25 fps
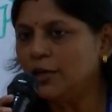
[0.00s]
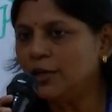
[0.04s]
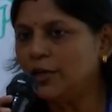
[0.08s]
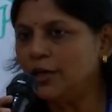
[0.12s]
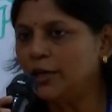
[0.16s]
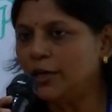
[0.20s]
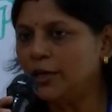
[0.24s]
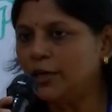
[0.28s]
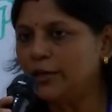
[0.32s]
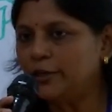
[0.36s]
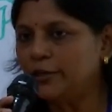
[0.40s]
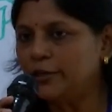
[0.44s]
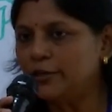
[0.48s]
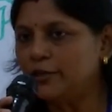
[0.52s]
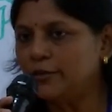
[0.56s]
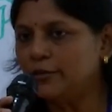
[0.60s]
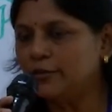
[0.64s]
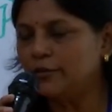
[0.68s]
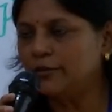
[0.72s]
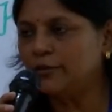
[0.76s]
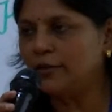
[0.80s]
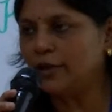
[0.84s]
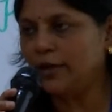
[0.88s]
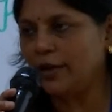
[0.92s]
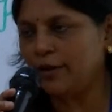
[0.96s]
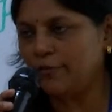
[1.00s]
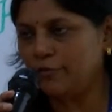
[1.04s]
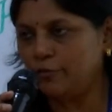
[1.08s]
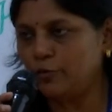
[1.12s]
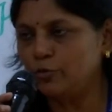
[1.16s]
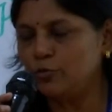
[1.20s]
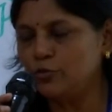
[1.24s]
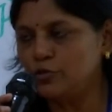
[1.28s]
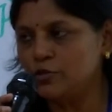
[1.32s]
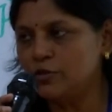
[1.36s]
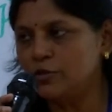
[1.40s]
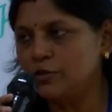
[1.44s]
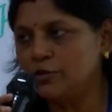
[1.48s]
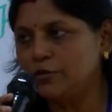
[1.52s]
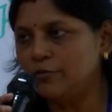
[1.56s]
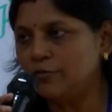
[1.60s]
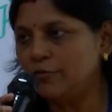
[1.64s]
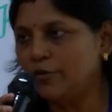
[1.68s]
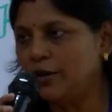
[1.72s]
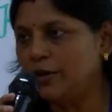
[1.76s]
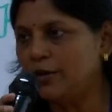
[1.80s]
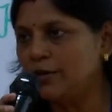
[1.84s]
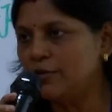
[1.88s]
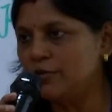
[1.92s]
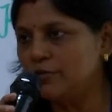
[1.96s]
And I have two children.
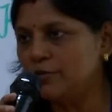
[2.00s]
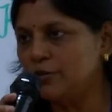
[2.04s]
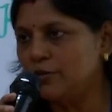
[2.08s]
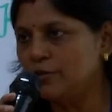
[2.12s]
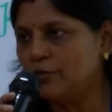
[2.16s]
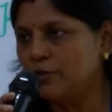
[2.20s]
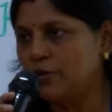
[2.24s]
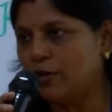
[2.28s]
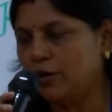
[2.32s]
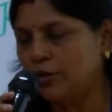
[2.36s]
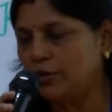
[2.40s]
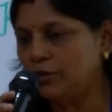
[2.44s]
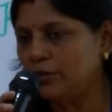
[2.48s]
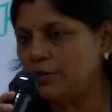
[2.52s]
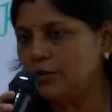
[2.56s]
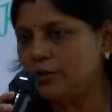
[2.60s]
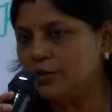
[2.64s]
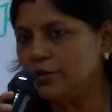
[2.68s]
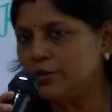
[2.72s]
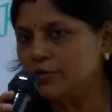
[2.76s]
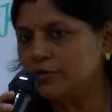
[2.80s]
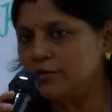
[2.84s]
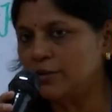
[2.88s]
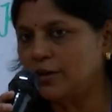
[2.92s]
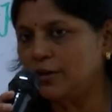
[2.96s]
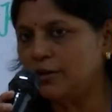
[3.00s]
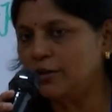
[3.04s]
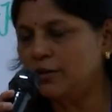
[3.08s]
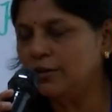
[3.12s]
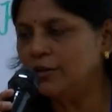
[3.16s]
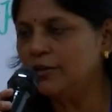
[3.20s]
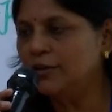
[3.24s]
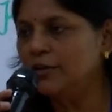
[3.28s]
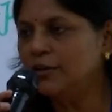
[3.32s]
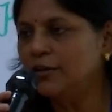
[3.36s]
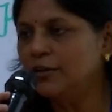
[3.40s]
One is a daughter and a son.